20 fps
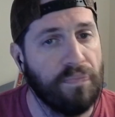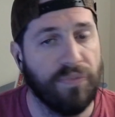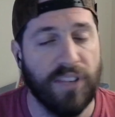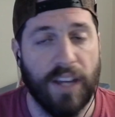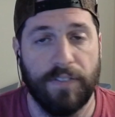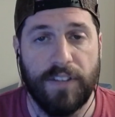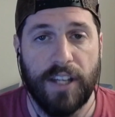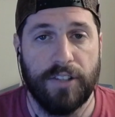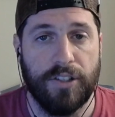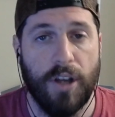
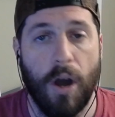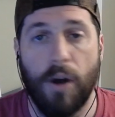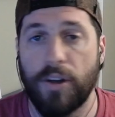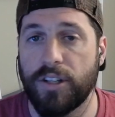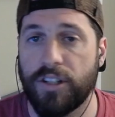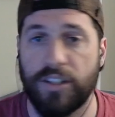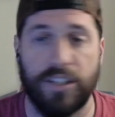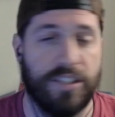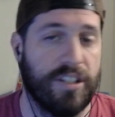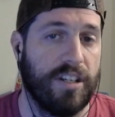If they don't,
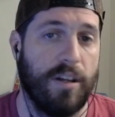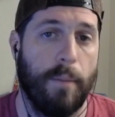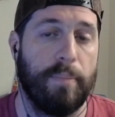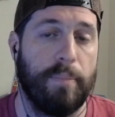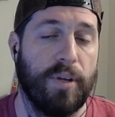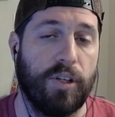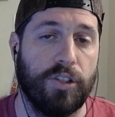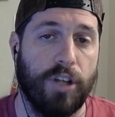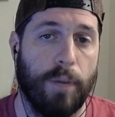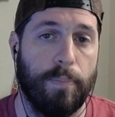you're just going to
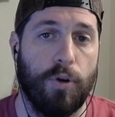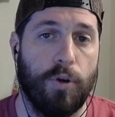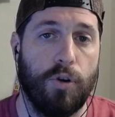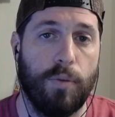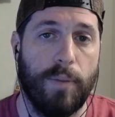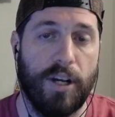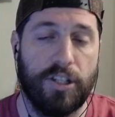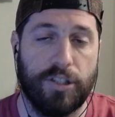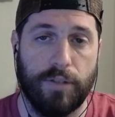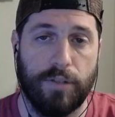build up a whole
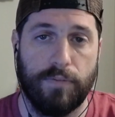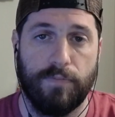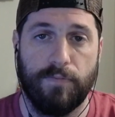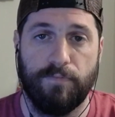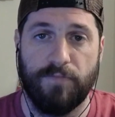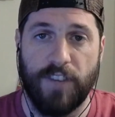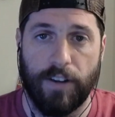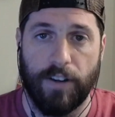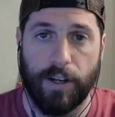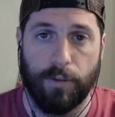bunch of
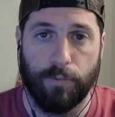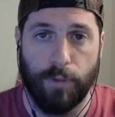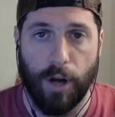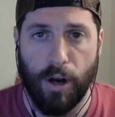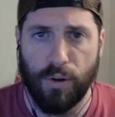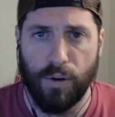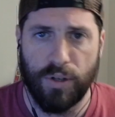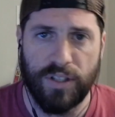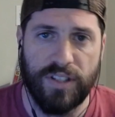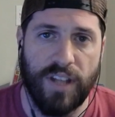fairy
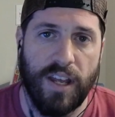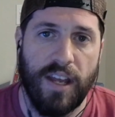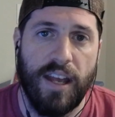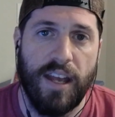rogues.